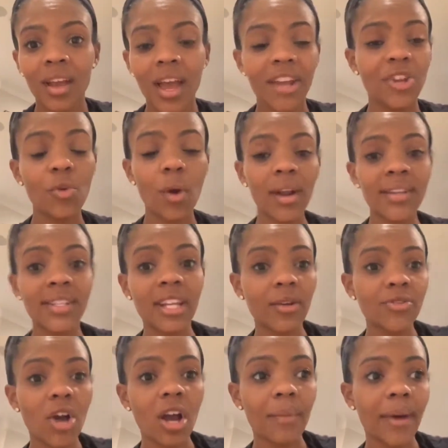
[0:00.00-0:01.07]
And you want to sit here
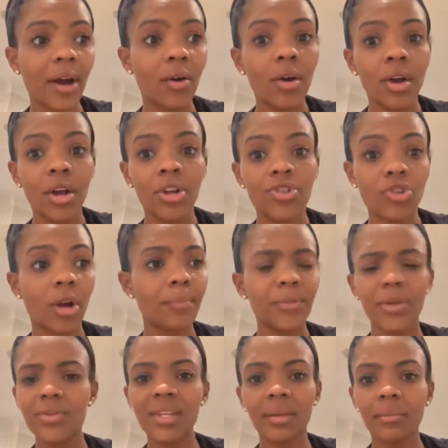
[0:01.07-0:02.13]
and talk about Trump
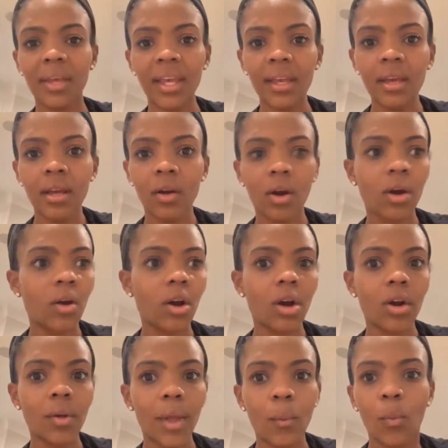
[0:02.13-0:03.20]
using me, or
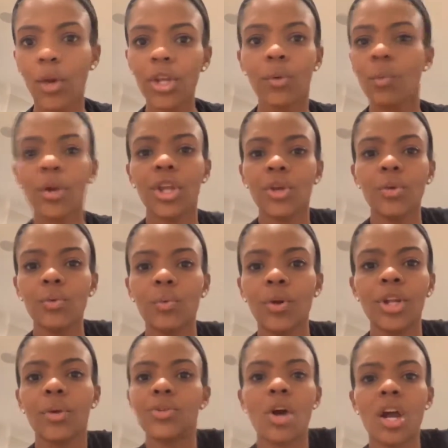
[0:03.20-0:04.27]
like, what are
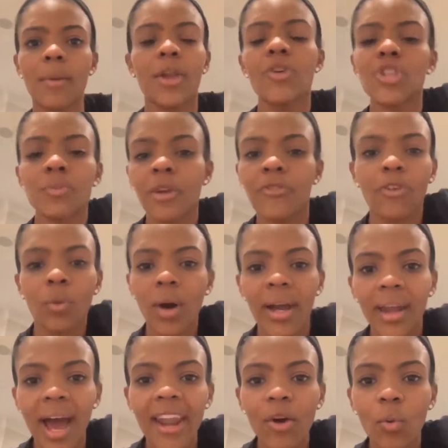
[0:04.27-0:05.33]
you talking about? Using me for
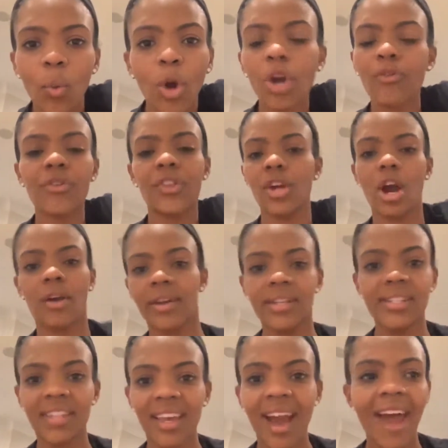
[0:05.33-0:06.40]
what? I don't work for the
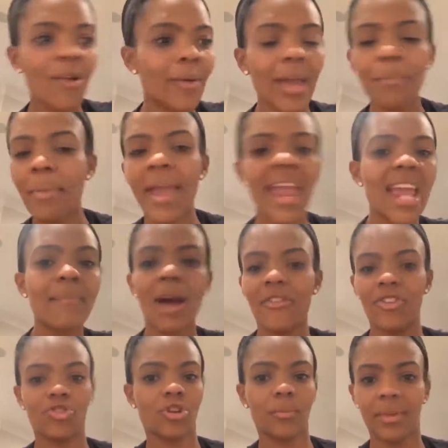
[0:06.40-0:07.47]
RNC. I don't get paid by
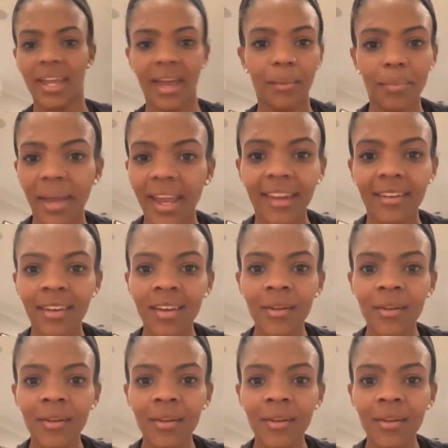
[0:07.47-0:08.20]
the Trump campaign.